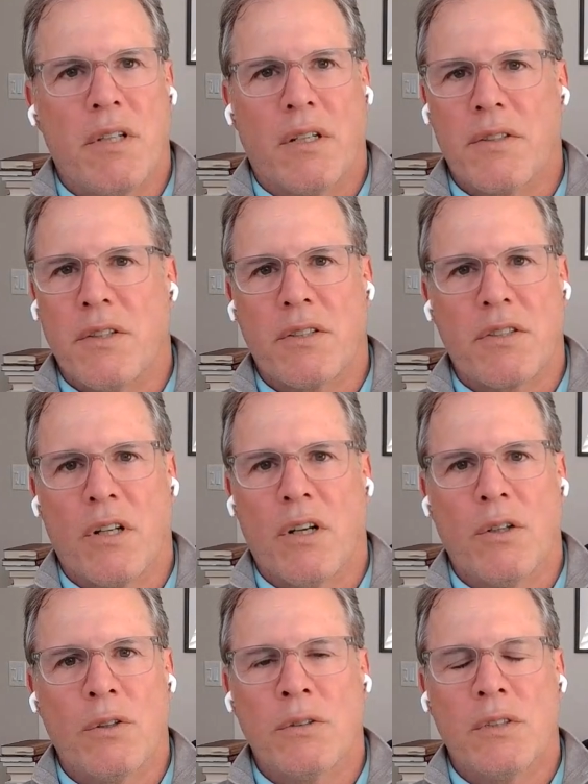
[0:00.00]
does this
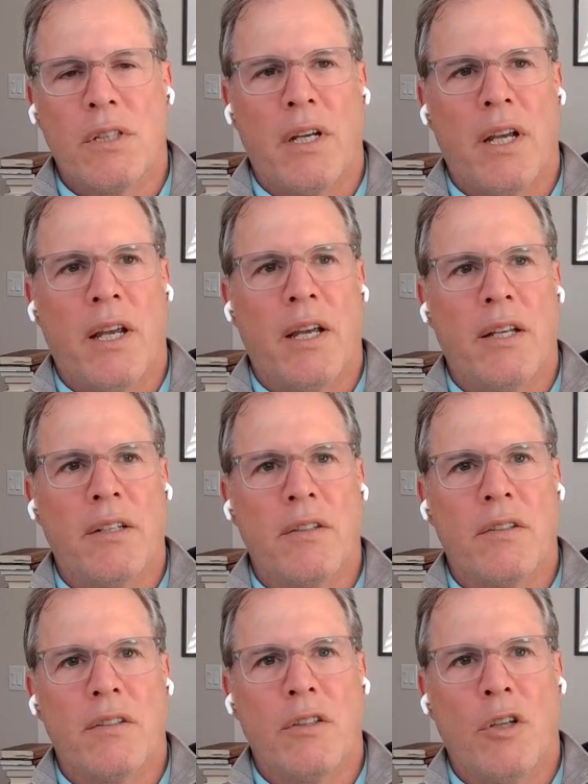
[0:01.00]
alone,
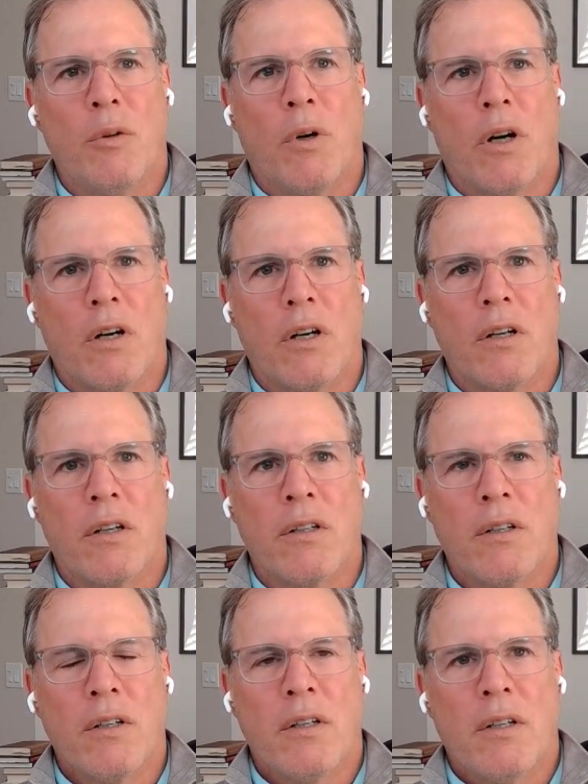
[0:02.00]
and your
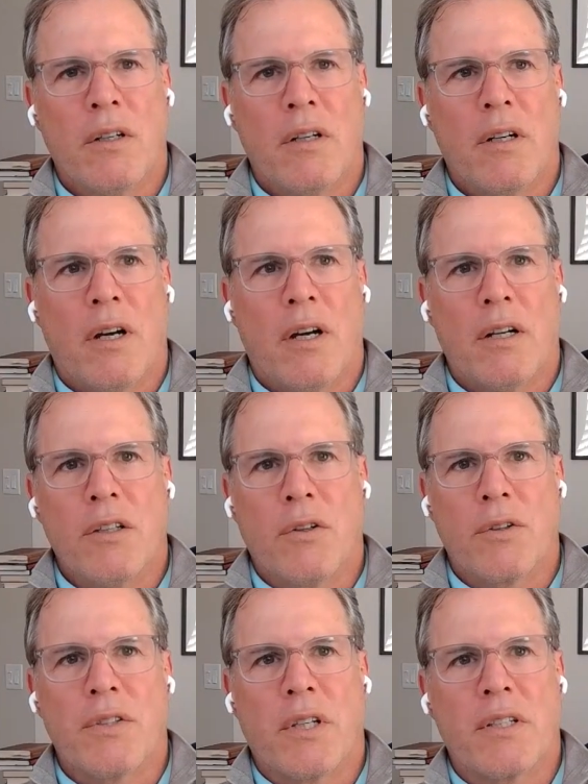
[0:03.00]

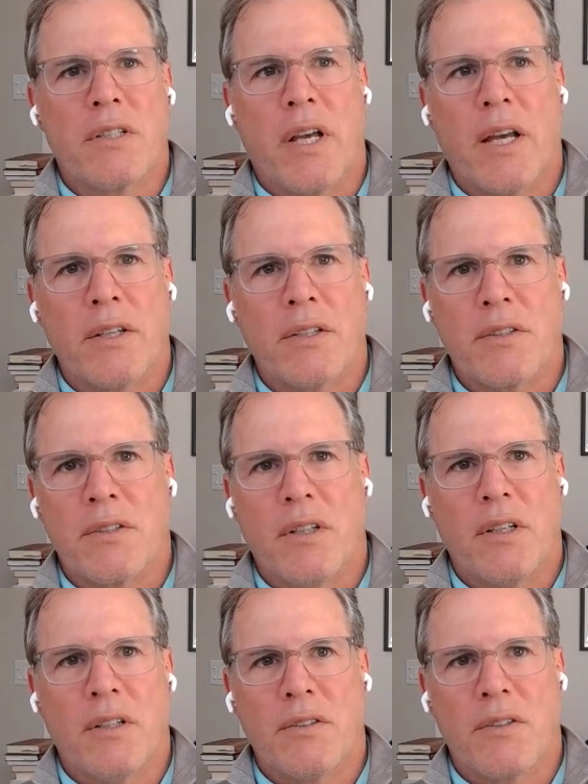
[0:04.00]
success
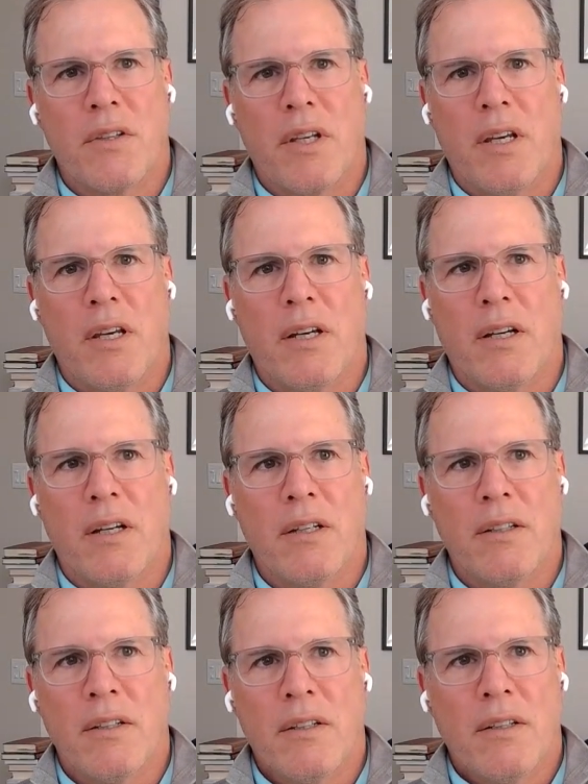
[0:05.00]
is
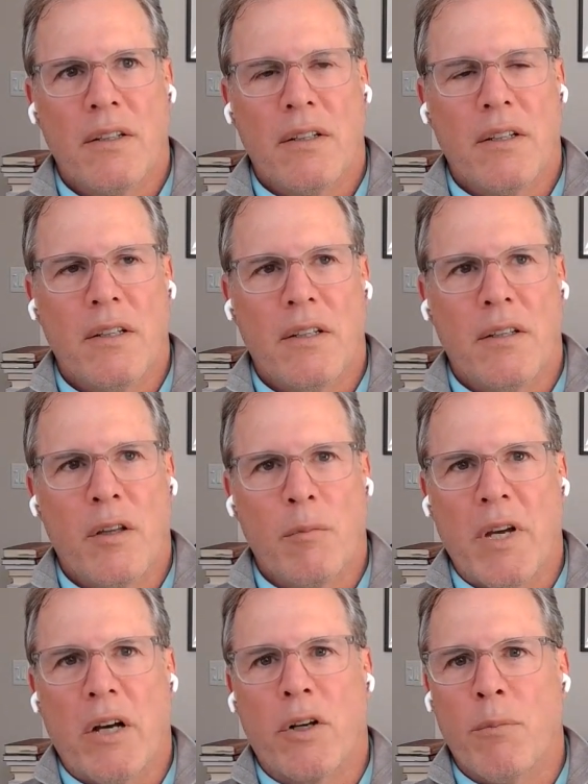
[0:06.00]
the
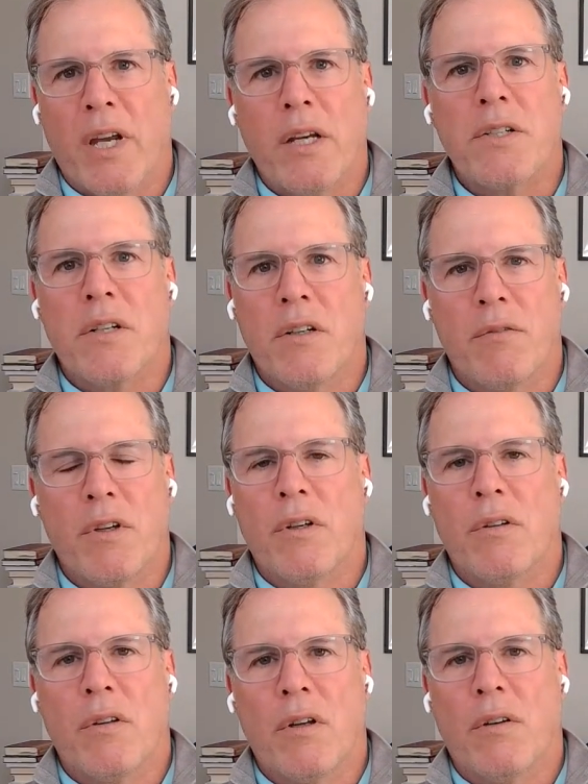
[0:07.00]
amalgamation of
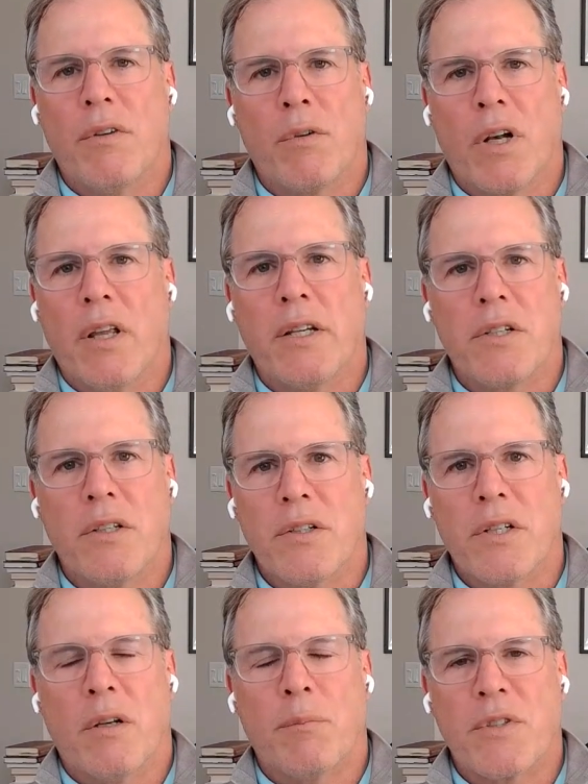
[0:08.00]
the
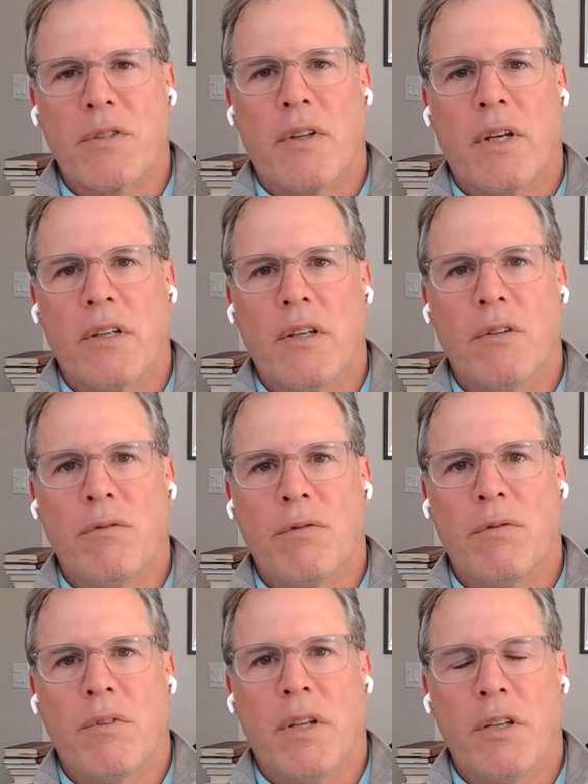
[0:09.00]
relationships that
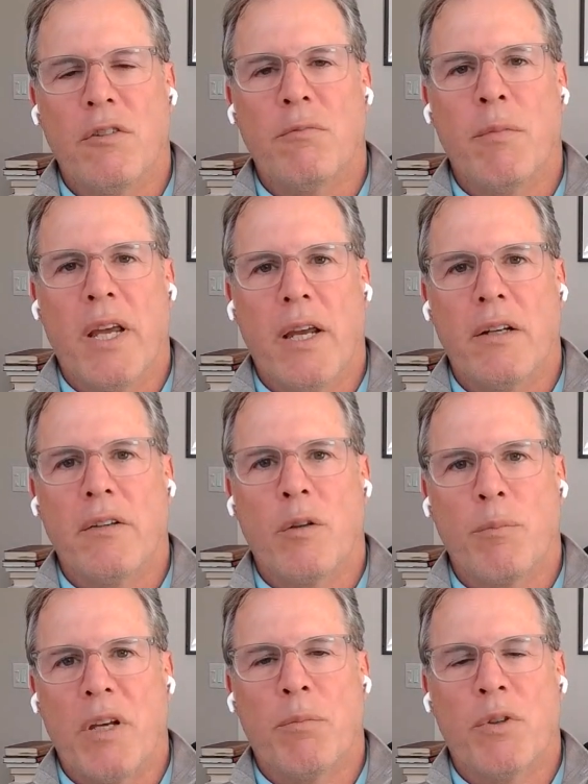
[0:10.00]
you've made, and the
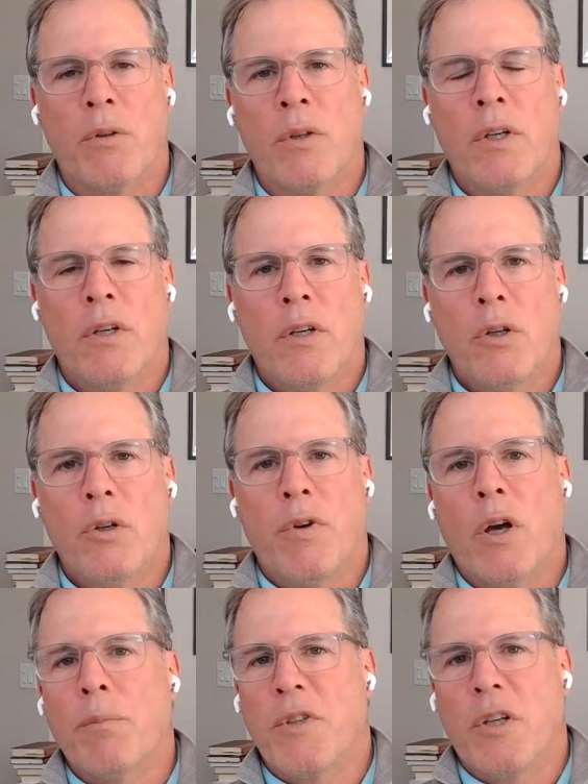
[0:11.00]
people who've
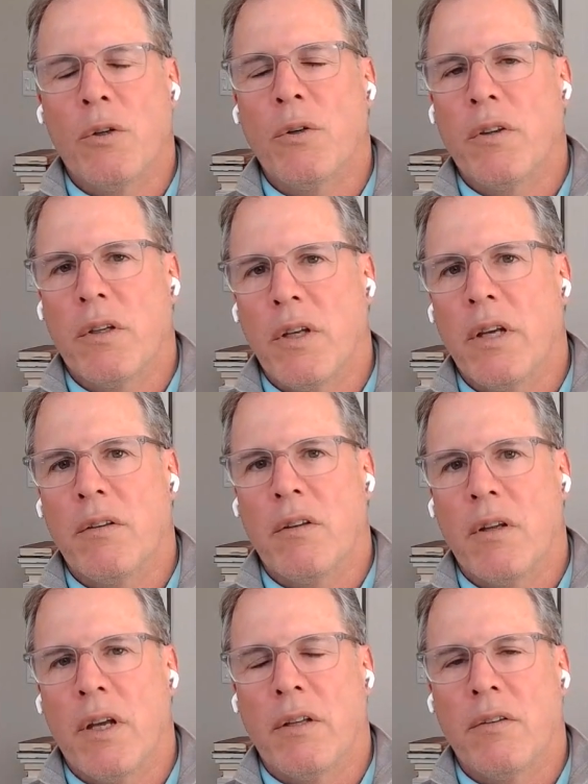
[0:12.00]
helped you,
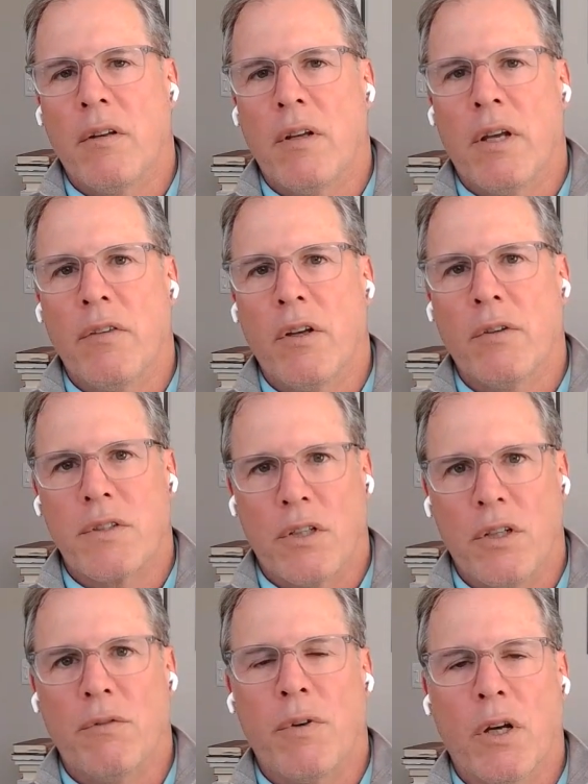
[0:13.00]
and those that
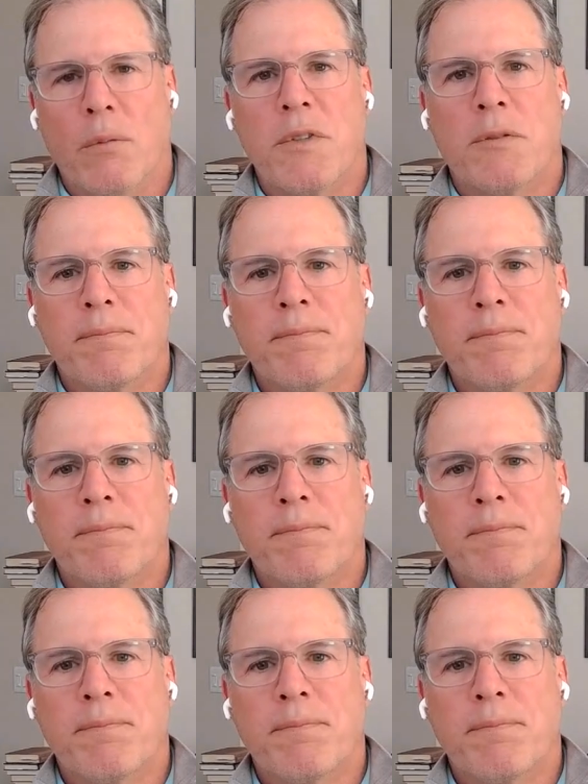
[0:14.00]
you've helped.